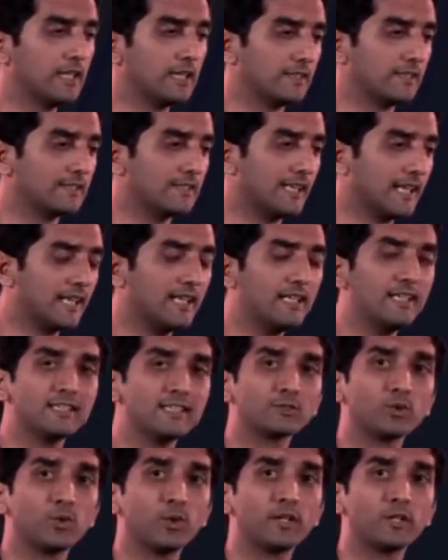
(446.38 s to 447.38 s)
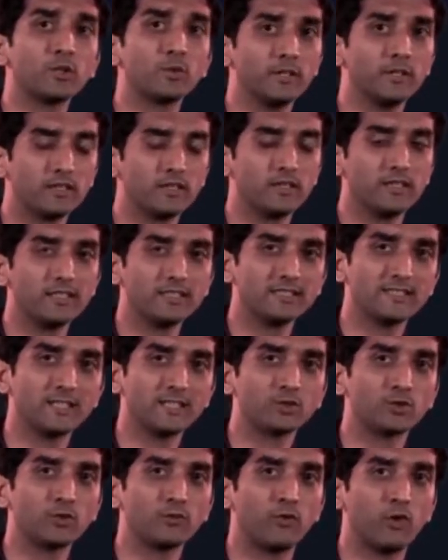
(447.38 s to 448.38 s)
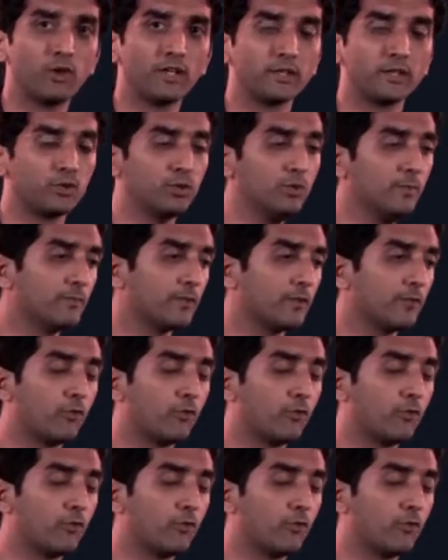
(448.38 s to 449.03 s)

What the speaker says: The second is going to be 36 to 42,